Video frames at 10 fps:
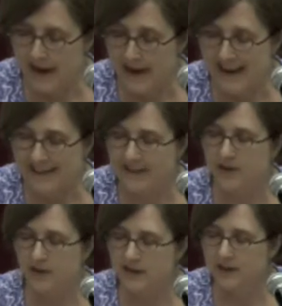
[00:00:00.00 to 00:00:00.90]
He has
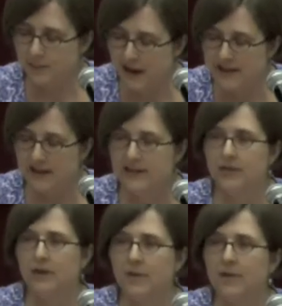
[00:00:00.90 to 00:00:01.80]
surprisingly
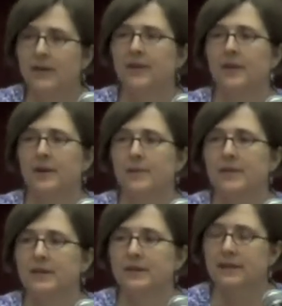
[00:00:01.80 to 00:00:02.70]
strong military
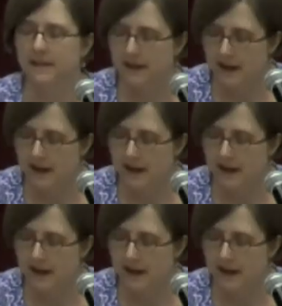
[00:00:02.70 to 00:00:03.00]
ambitions.